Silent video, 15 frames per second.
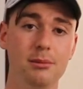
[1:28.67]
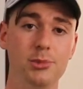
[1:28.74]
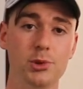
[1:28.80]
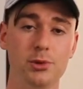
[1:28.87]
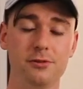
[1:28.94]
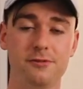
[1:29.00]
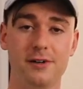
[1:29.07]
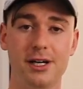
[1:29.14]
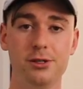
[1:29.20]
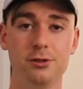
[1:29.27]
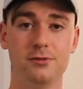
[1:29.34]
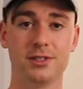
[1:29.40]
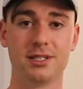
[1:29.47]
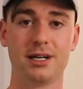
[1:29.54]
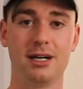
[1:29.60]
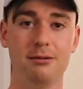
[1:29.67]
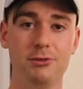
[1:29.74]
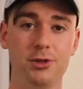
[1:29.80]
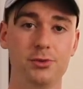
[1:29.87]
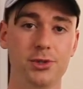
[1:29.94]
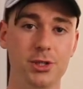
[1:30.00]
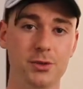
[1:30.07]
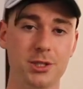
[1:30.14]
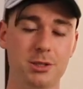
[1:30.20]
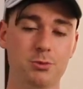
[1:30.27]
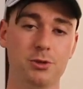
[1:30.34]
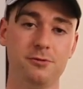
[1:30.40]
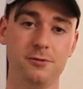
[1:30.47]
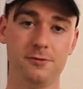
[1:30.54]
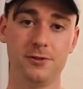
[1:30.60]
But we'll find over time that really what's
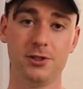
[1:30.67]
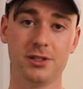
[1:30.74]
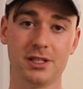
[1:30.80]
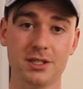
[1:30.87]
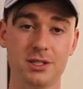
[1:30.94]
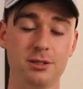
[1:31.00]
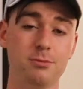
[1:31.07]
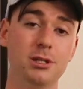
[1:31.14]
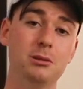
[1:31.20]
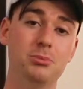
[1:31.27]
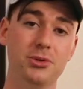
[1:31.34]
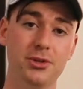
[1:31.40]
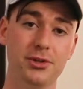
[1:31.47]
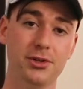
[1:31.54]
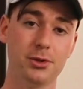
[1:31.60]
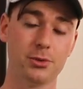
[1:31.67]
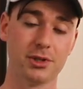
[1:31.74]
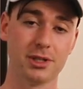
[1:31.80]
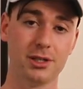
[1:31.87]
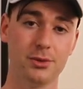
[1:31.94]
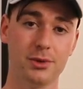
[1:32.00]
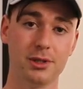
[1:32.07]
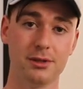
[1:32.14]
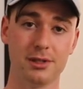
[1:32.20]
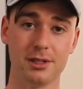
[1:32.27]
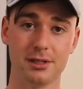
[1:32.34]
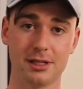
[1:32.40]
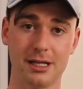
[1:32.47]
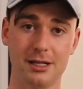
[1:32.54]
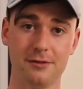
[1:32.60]
more fulfilling is the people that they're working with
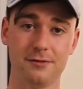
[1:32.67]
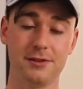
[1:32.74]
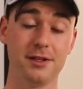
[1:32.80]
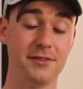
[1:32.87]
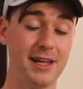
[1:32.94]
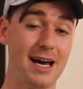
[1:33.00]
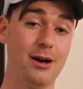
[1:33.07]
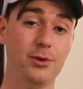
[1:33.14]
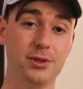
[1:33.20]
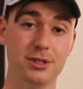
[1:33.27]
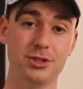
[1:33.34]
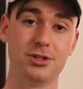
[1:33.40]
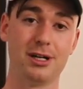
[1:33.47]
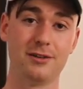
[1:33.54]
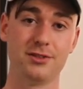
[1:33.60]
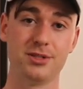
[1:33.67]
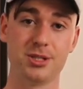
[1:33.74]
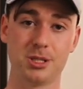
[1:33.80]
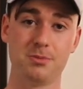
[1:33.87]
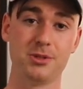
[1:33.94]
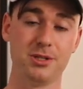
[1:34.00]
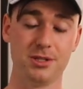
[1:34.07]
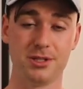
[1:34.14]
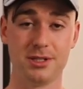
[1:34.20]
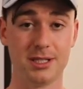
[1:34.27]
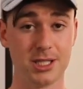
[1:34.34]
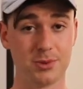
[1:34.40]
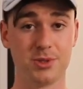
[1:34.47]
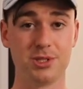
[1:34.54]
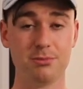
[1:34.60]
and kind of that really drives the experience and
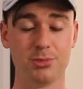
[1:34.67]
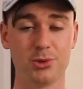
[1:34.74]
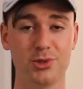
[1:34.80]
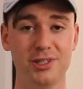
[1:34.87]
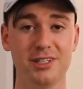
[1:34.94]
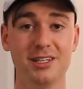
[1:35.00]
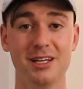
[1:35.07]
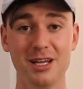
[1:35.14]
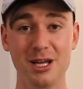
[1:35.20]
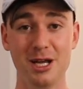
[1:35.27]
that's what's important.